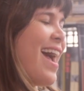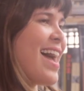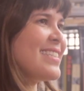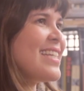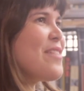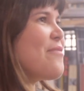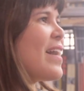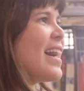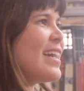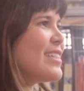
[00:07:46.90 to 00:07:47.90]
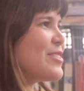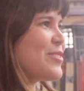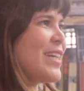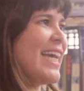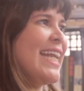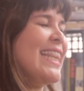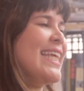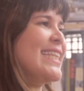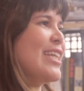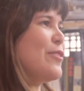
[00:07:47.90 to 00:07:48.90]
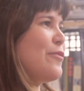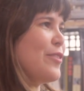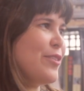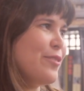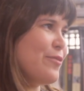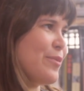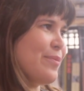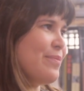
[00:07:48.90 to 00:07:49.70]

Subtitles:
as an advice, or anything that you've learned from,